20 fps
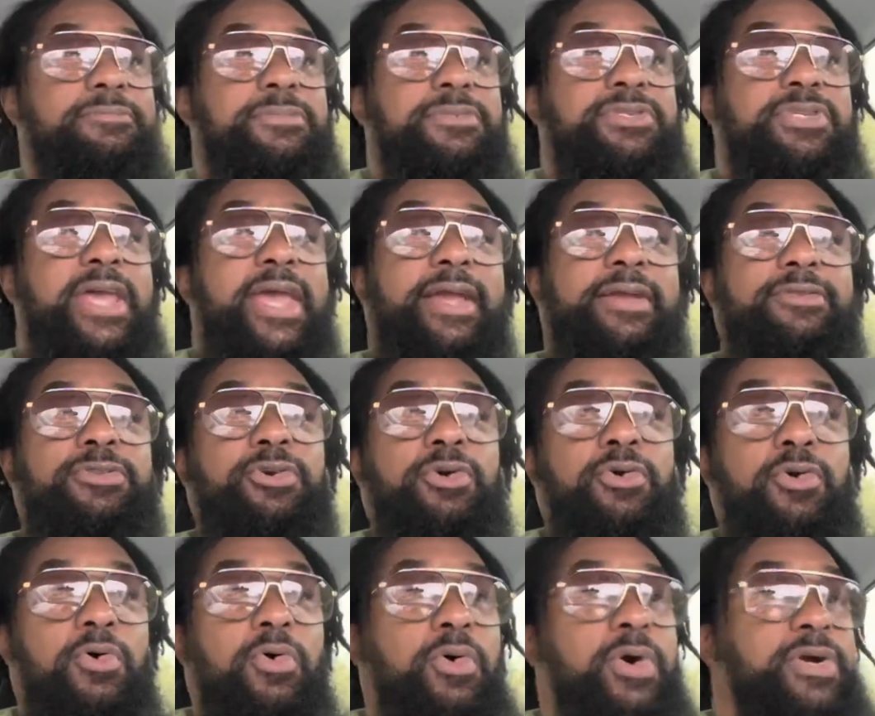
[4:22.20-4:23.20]
take the
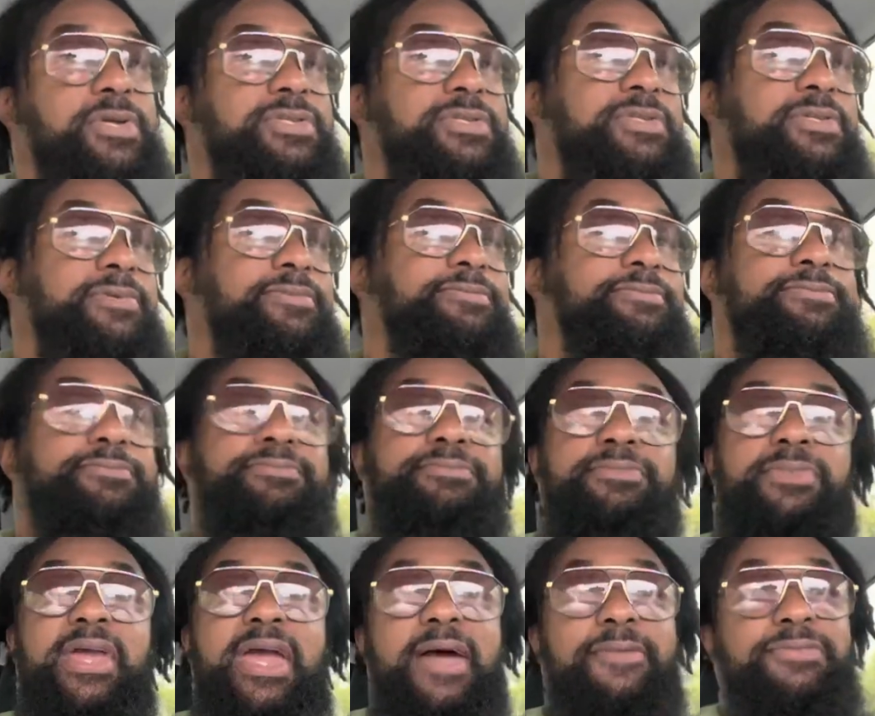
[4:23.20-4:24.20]
course,
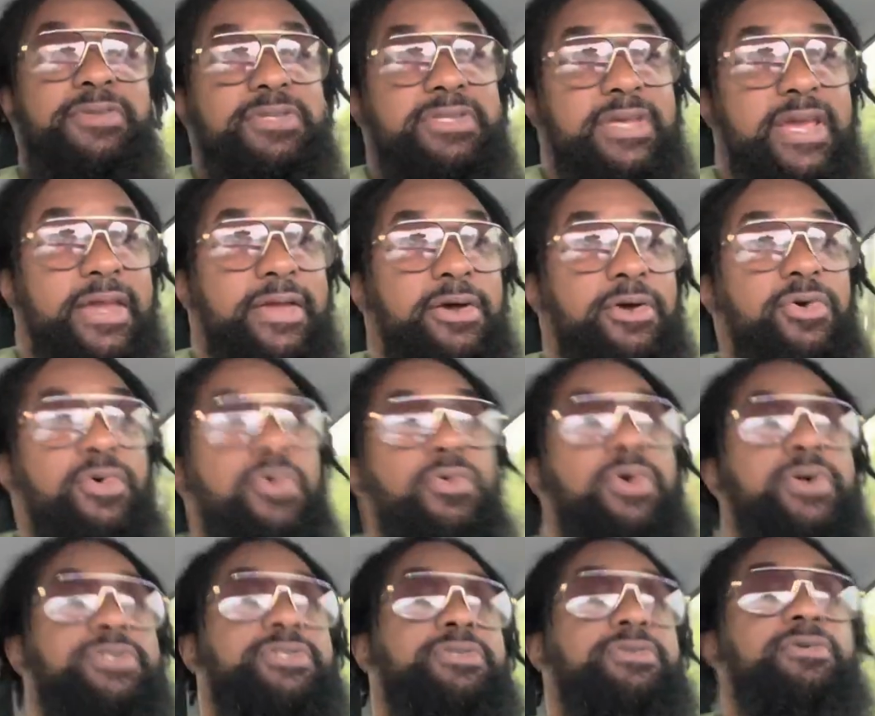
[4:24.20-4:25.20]
you have to take a
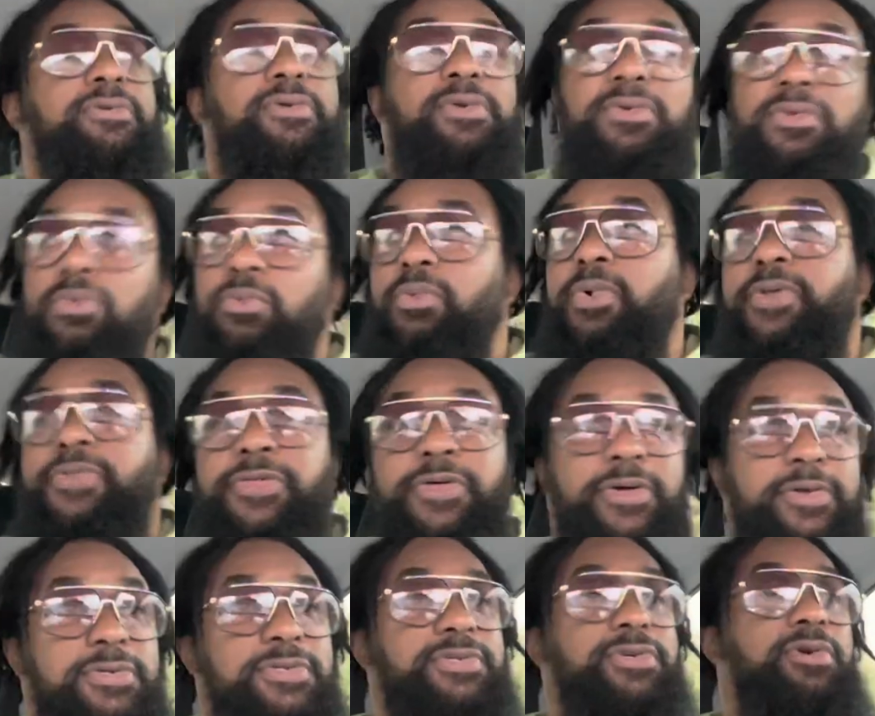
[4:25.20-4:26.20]
course with
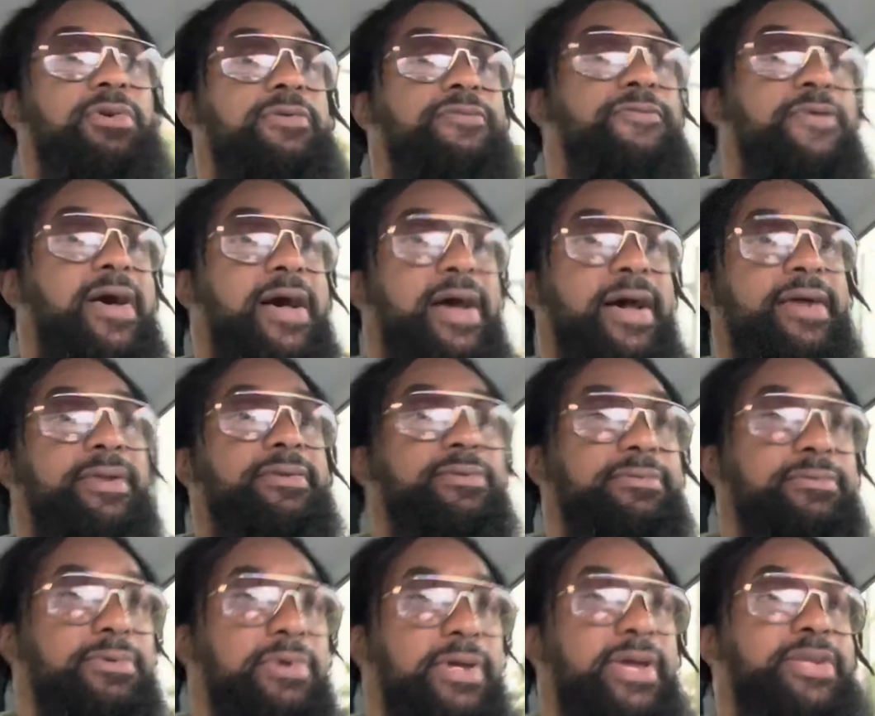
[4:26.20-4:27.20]
a certified
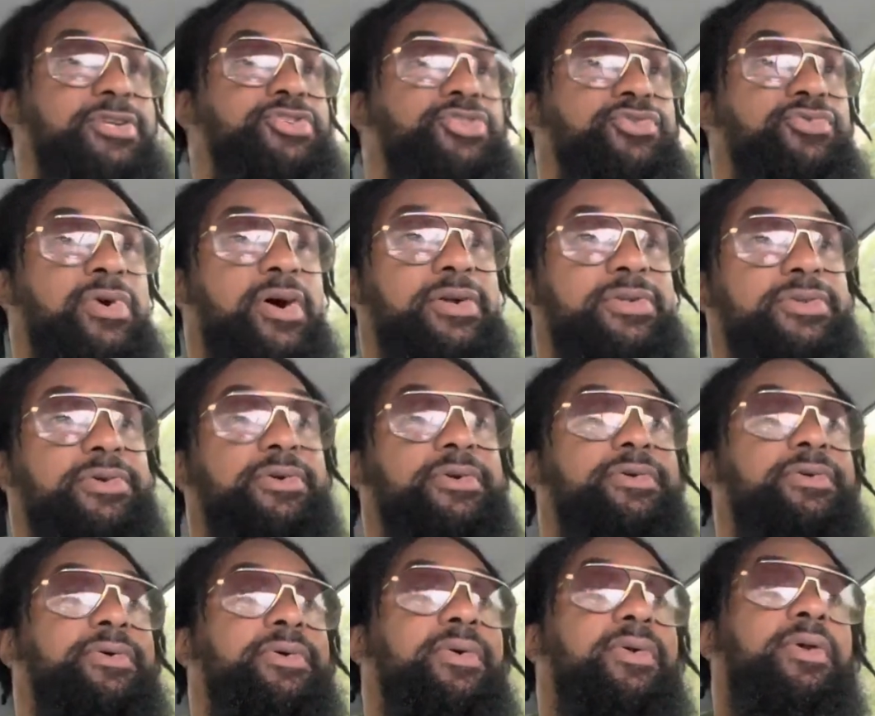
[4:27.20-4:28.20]

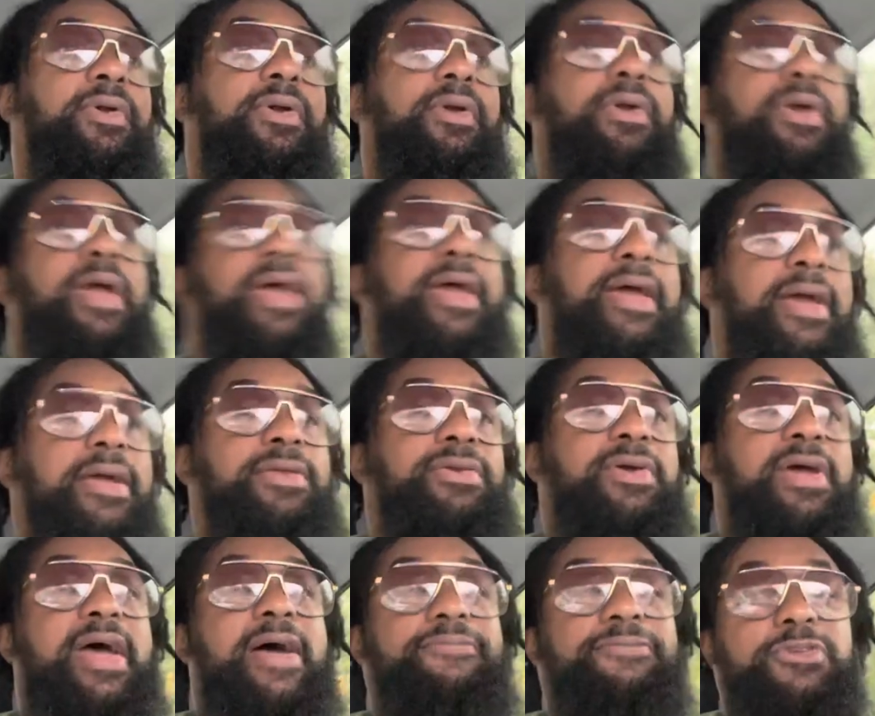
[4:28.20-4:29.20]
instructor and
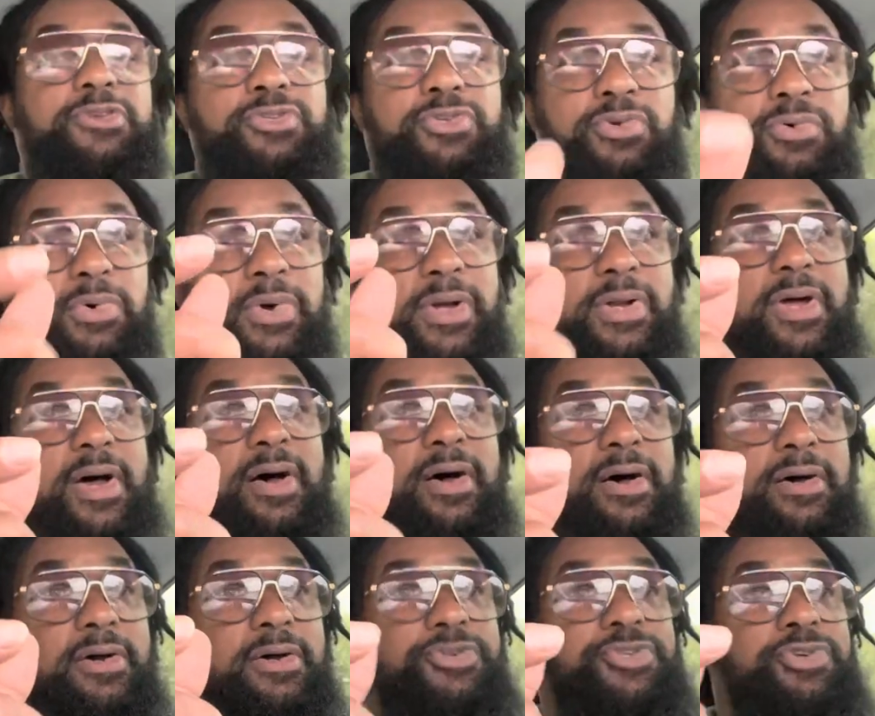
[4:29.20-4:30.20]
you have to do
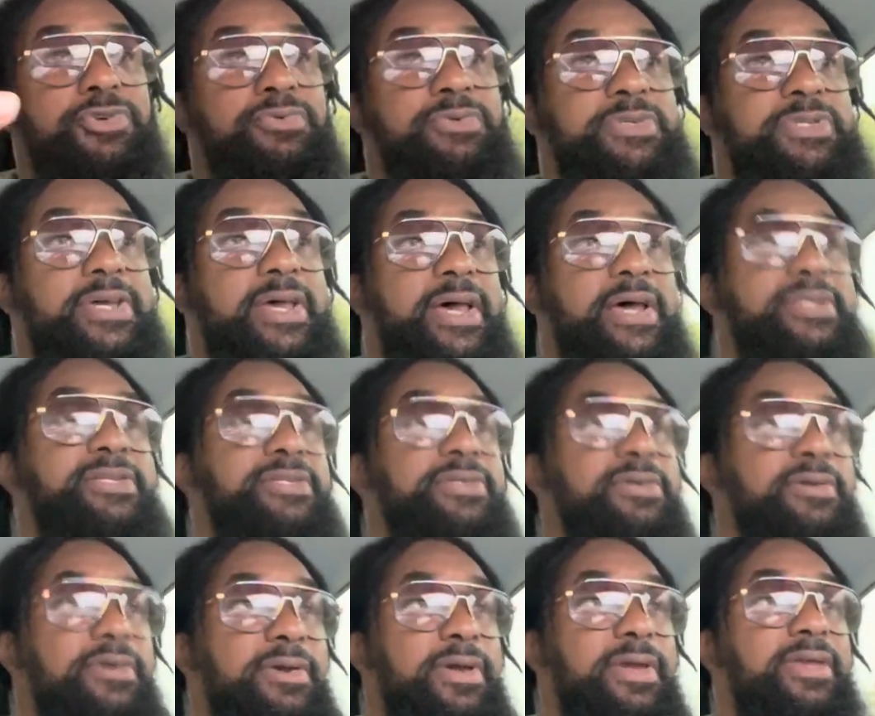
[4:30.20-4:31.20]
a shooting test
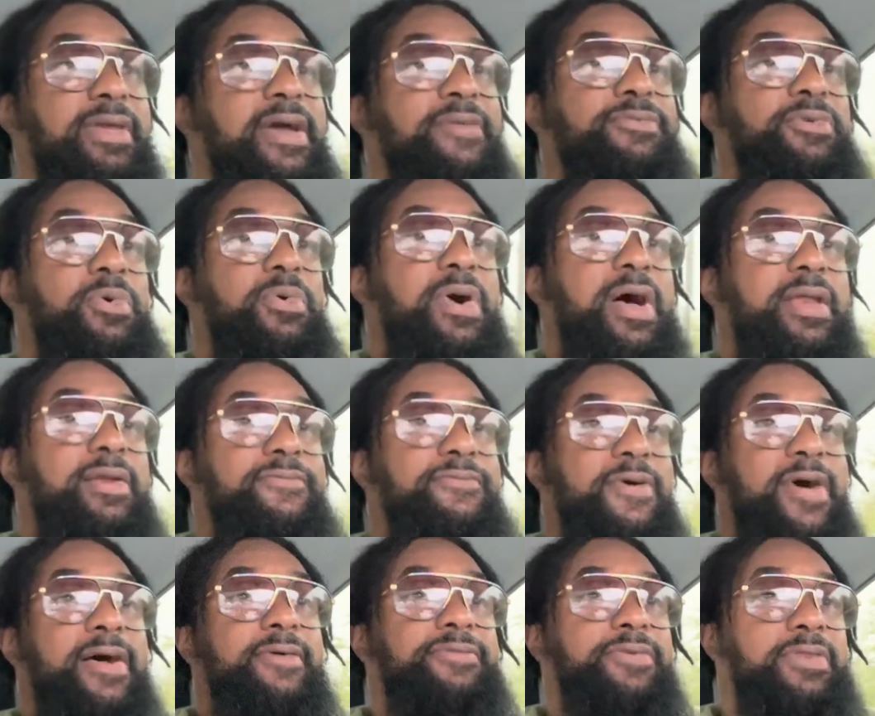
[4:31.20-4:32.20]
and you have to
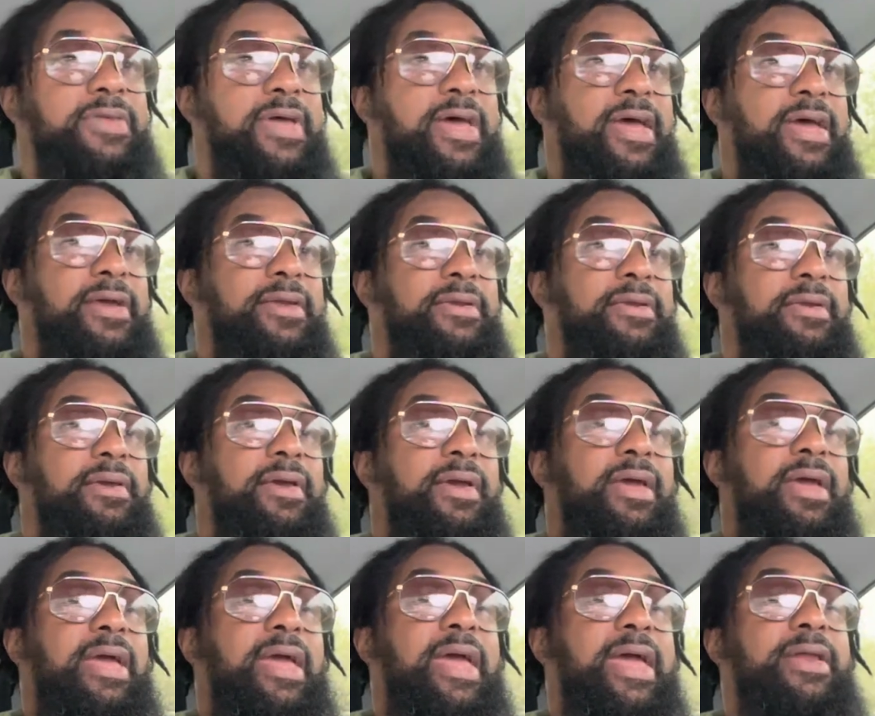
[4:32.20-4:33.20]
qualify for that.
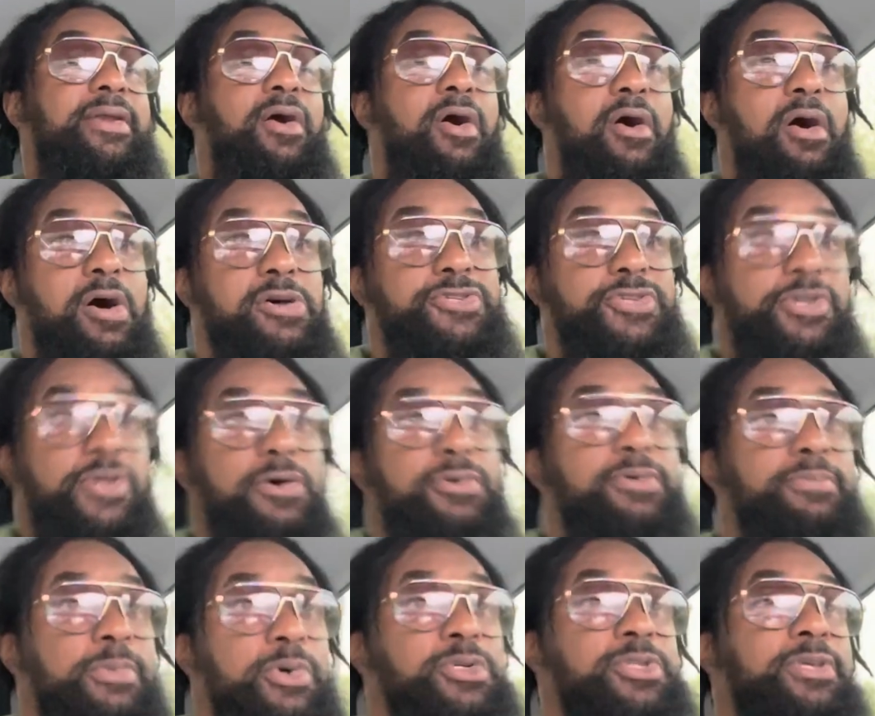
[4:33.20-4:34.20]
And also
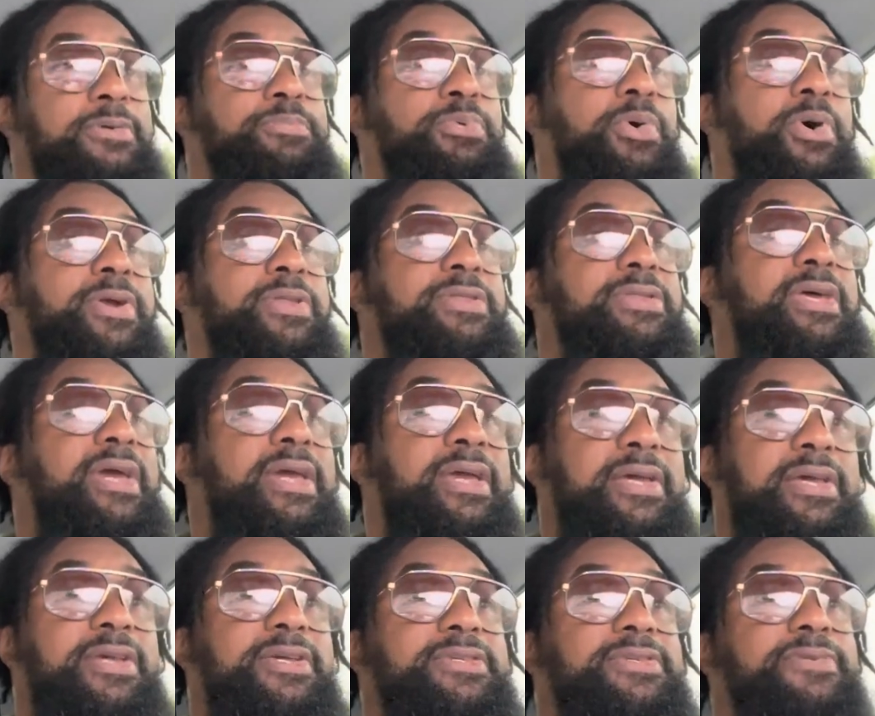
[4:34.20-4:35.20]
the most important thing
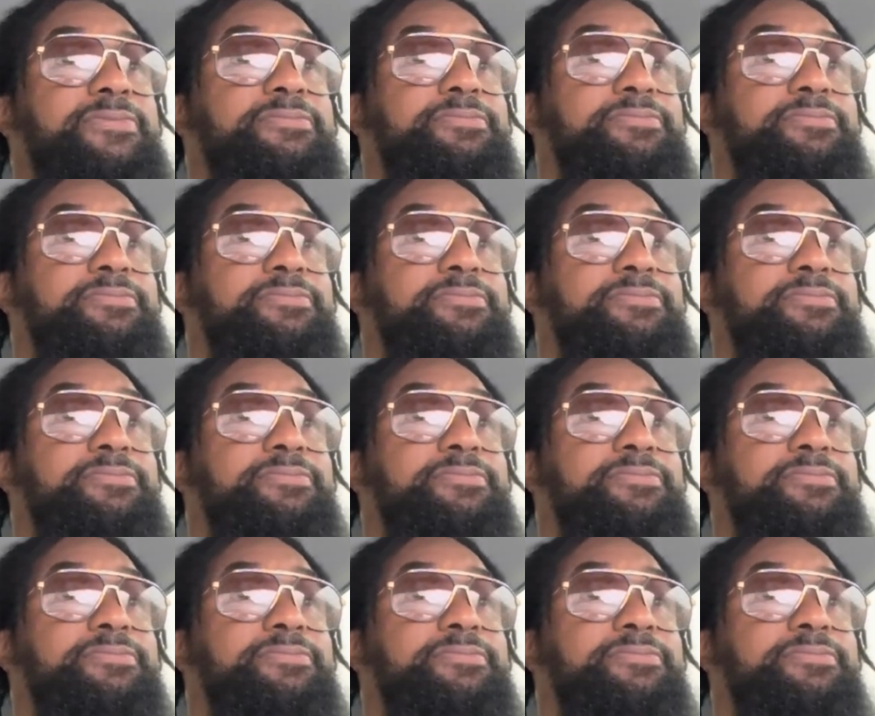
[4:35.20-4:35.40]
is